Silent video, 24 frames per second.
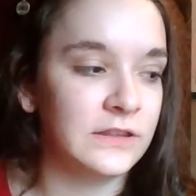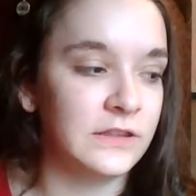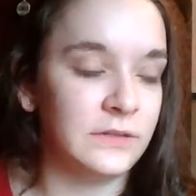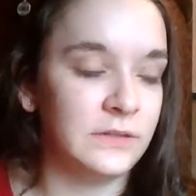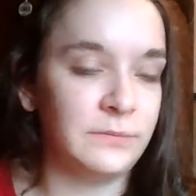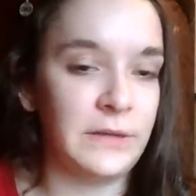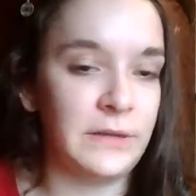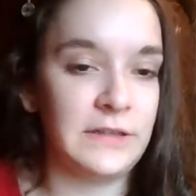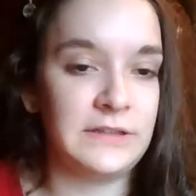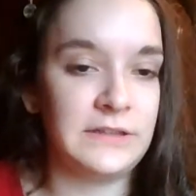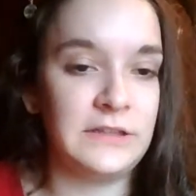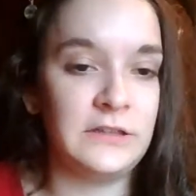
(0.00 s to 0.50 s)
They
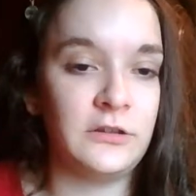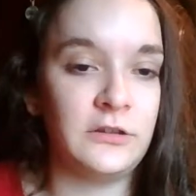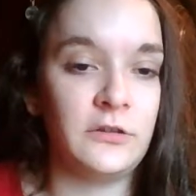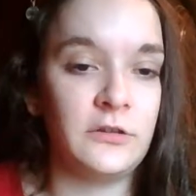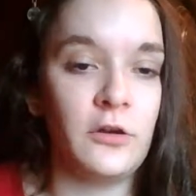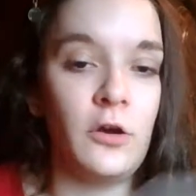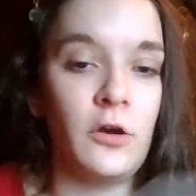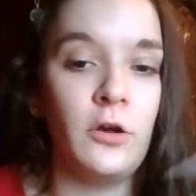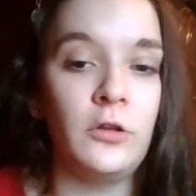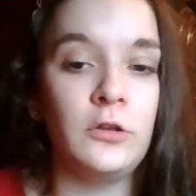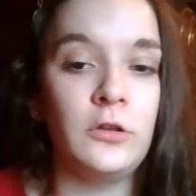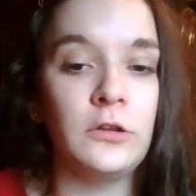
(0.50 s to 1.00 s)
basically
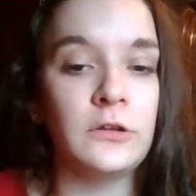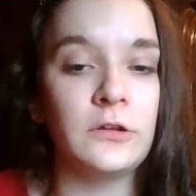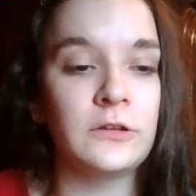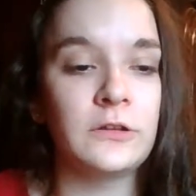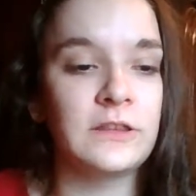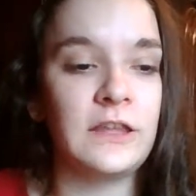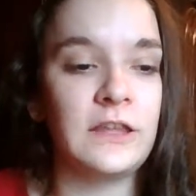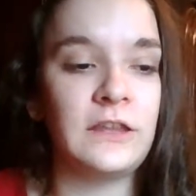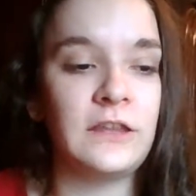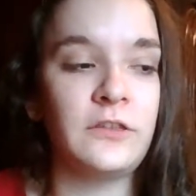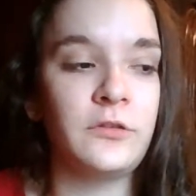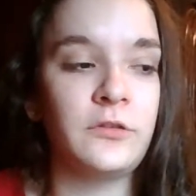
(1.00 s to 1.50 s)
all
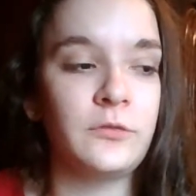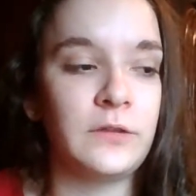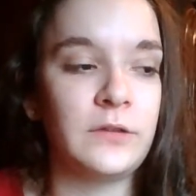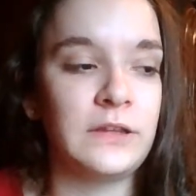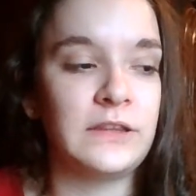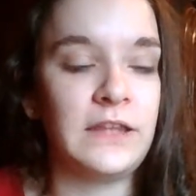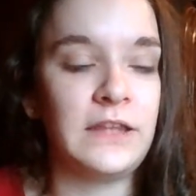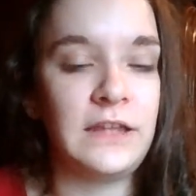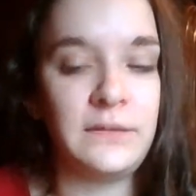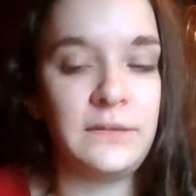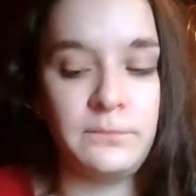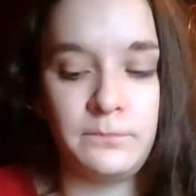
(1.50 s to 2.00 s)
look the
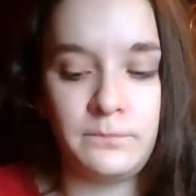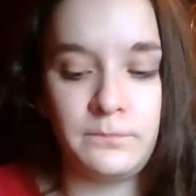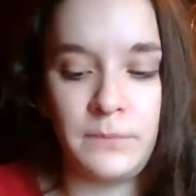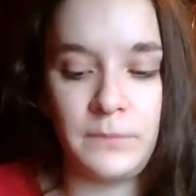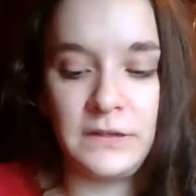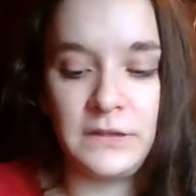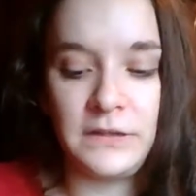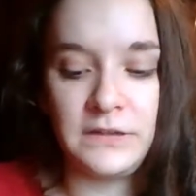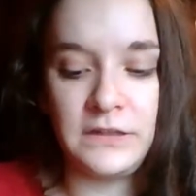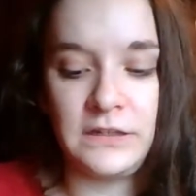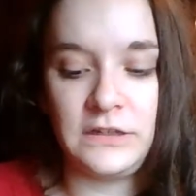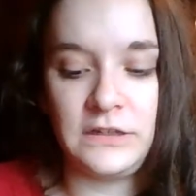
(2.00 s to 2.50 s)
3 that
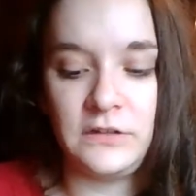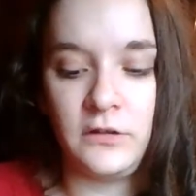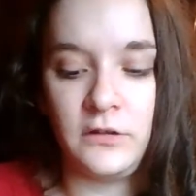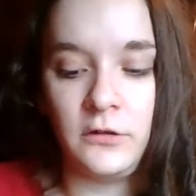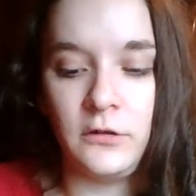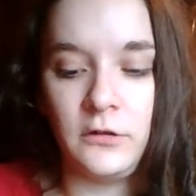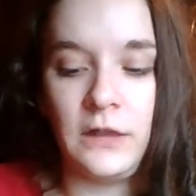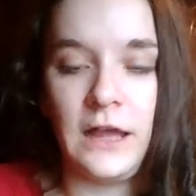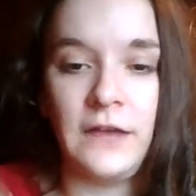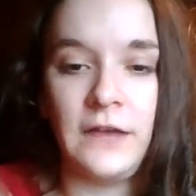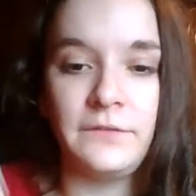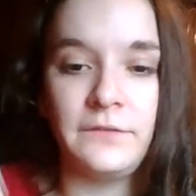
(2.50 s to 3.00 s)
basically
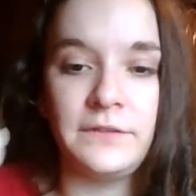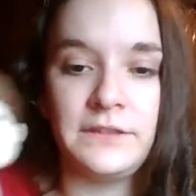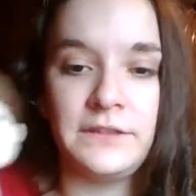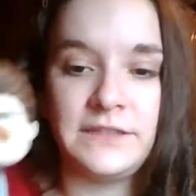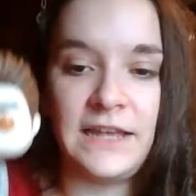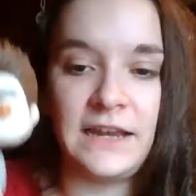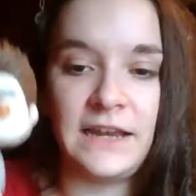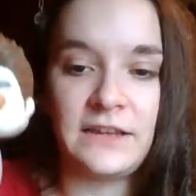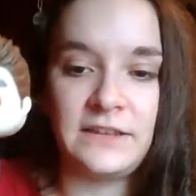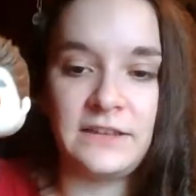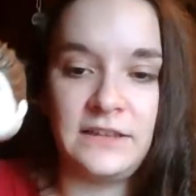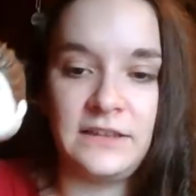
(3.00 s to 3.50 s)
all have
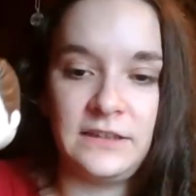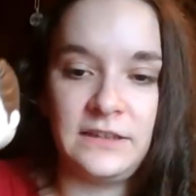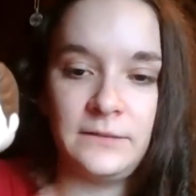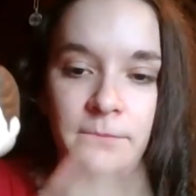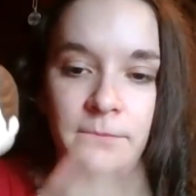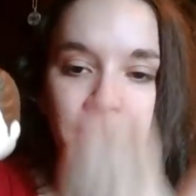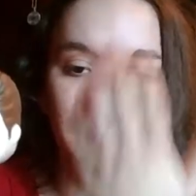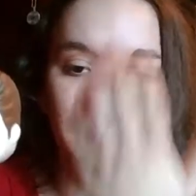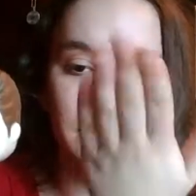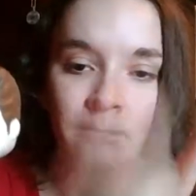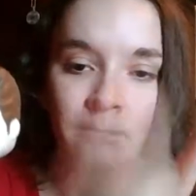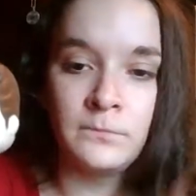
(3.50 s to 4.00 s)

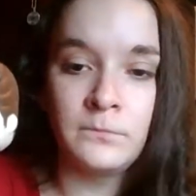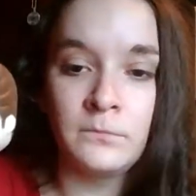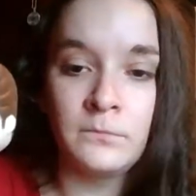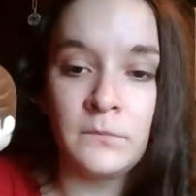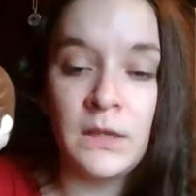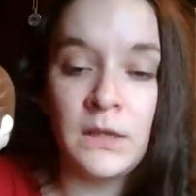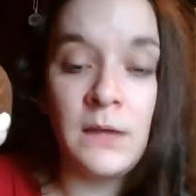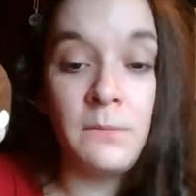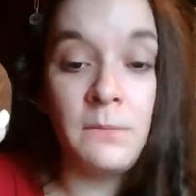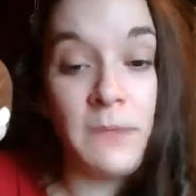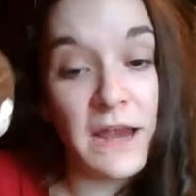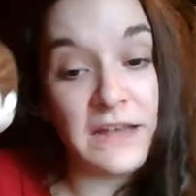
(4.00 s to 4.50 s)

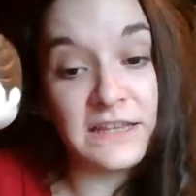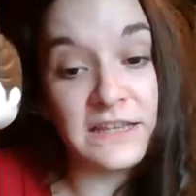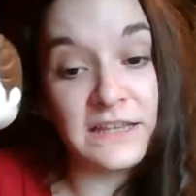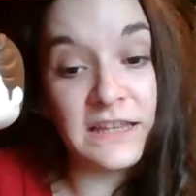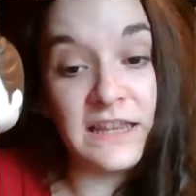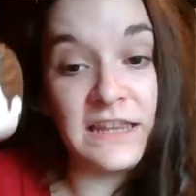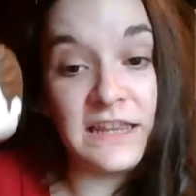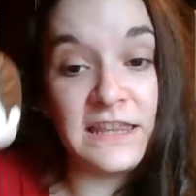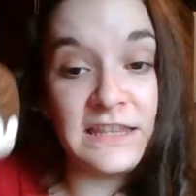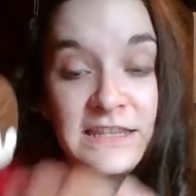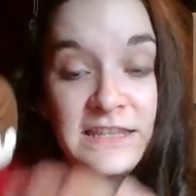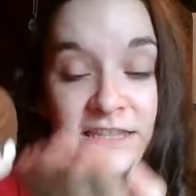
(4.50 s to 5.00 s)

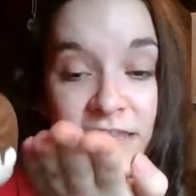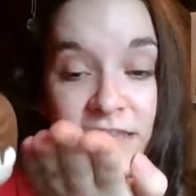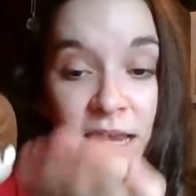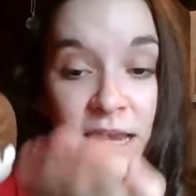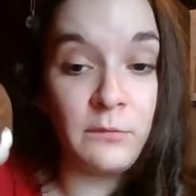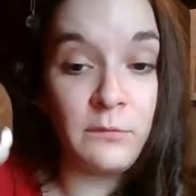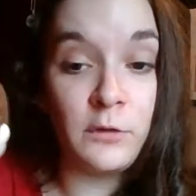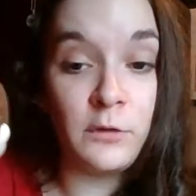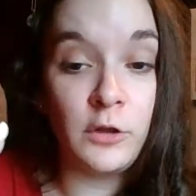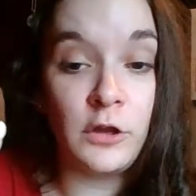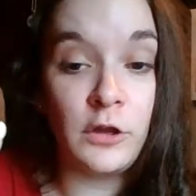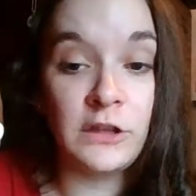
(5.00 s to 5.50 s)
basically the
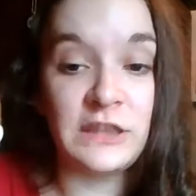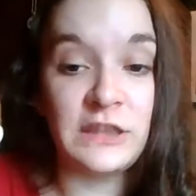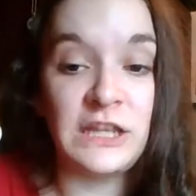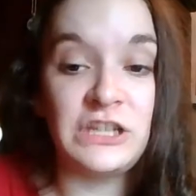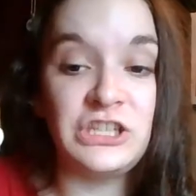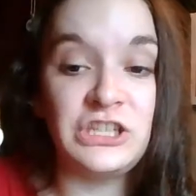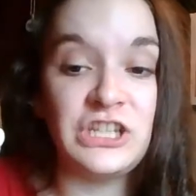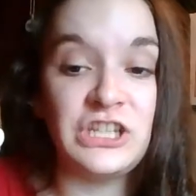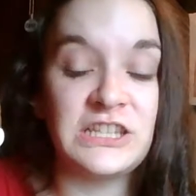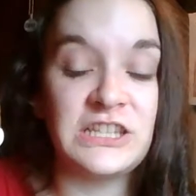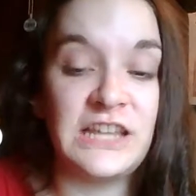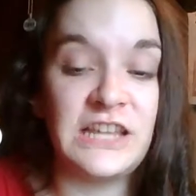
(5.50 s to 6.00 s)
same look. They
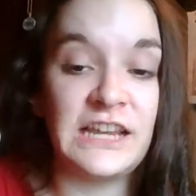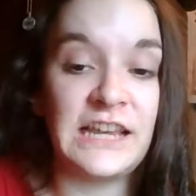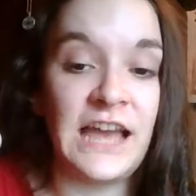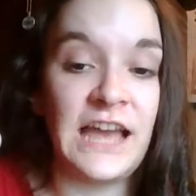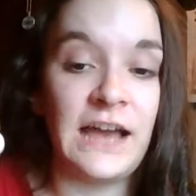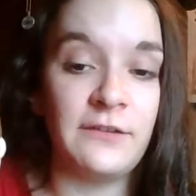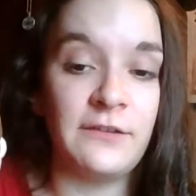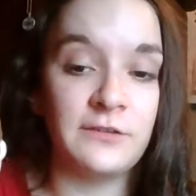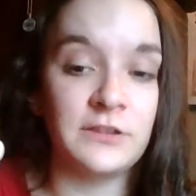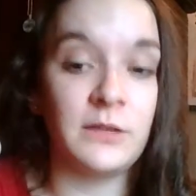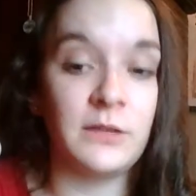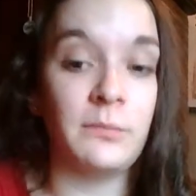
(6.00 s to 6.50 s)
just like
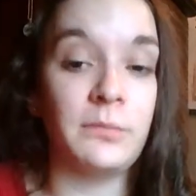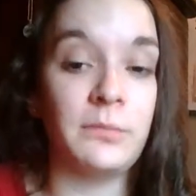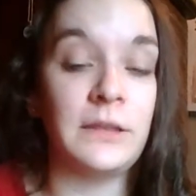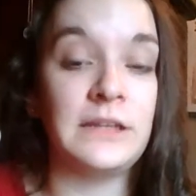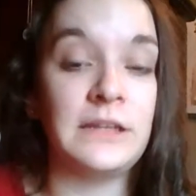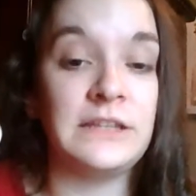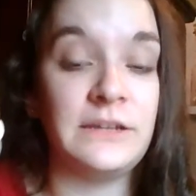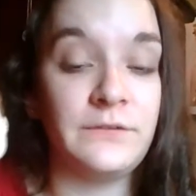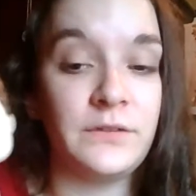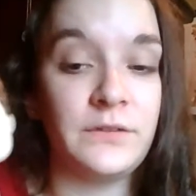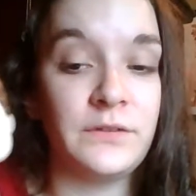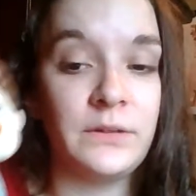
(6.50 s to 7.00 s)
have
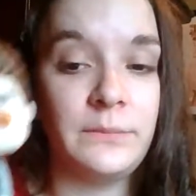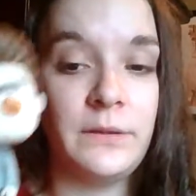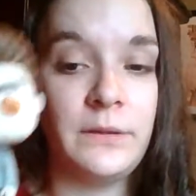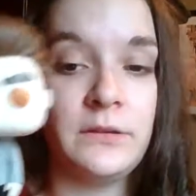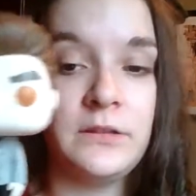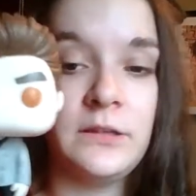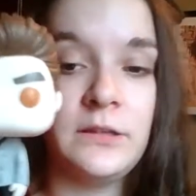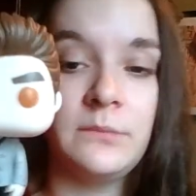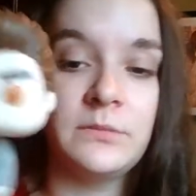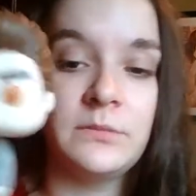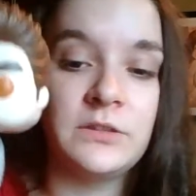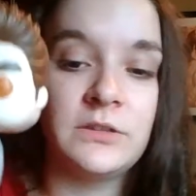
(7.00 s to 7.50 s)
something different
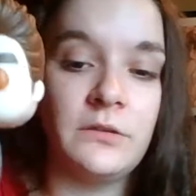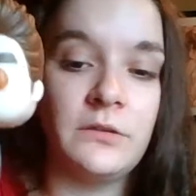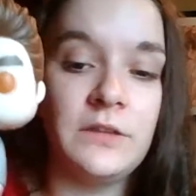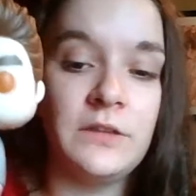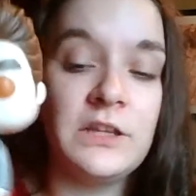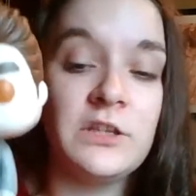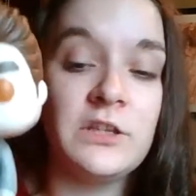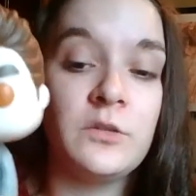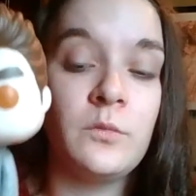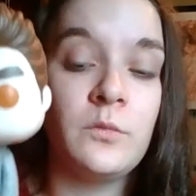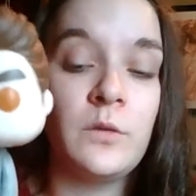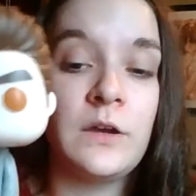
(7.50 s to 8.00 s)
about them. So
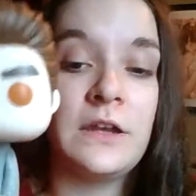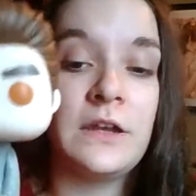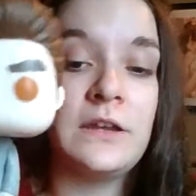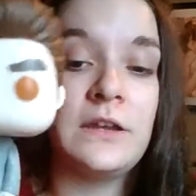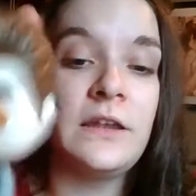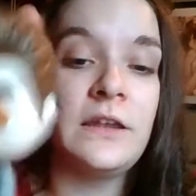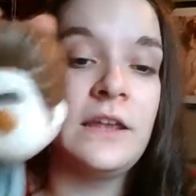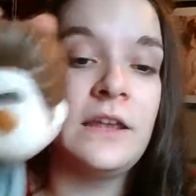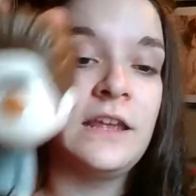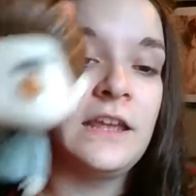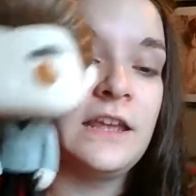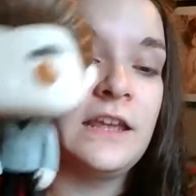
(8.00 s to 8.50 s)
this
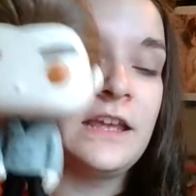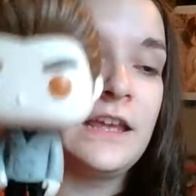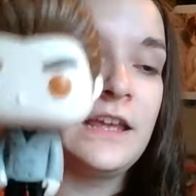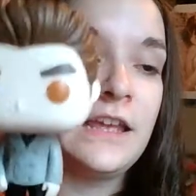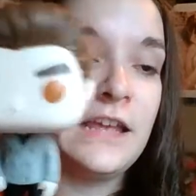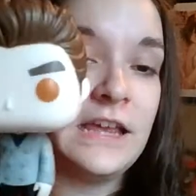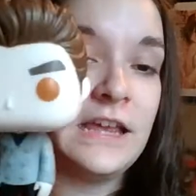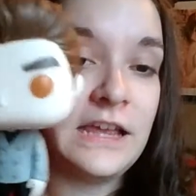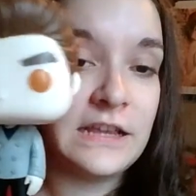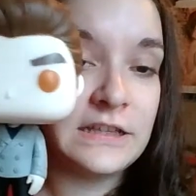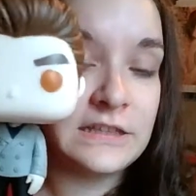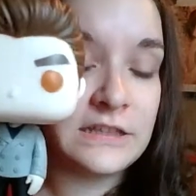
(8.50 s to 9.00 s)
one
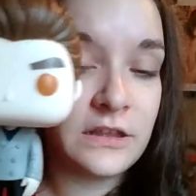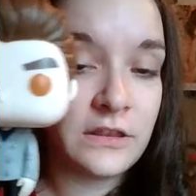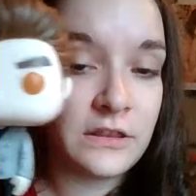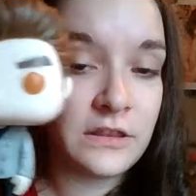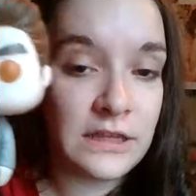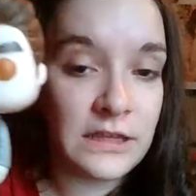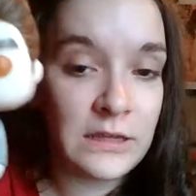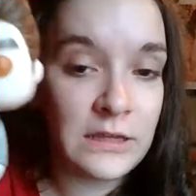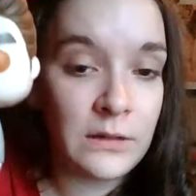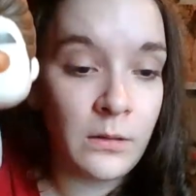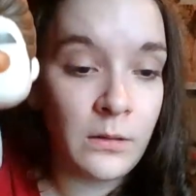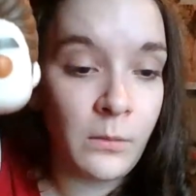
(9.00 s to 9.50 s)
is
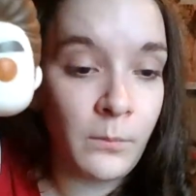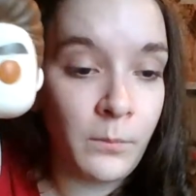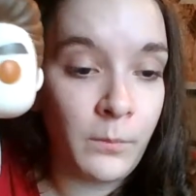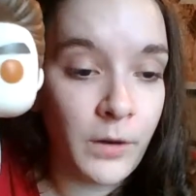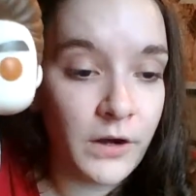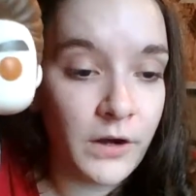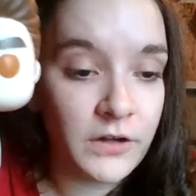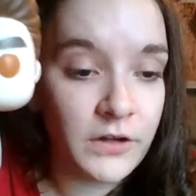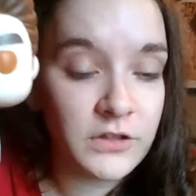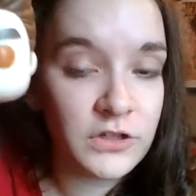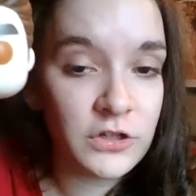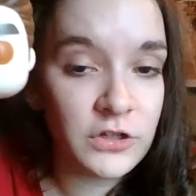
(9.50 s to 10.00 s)
the
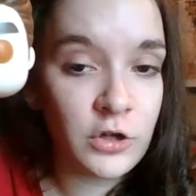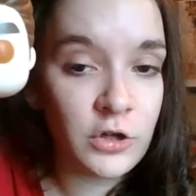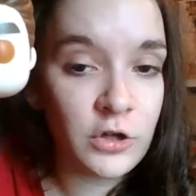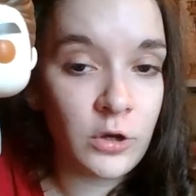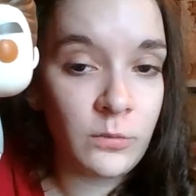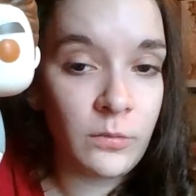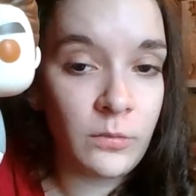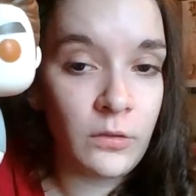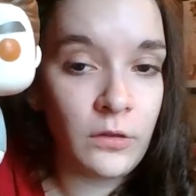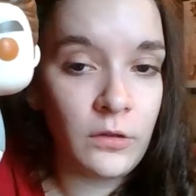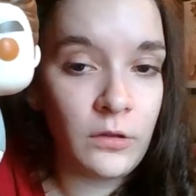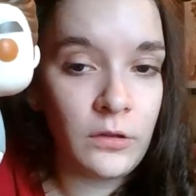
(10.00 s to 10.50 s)
Barnes and
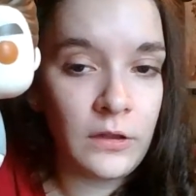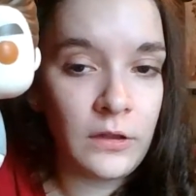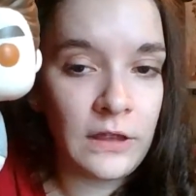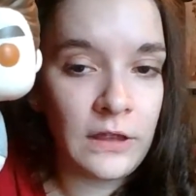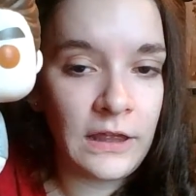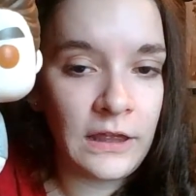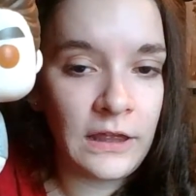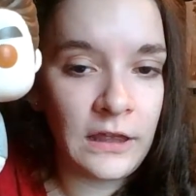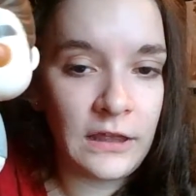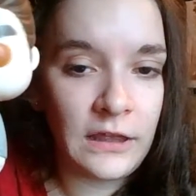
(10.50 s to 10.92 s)
Noble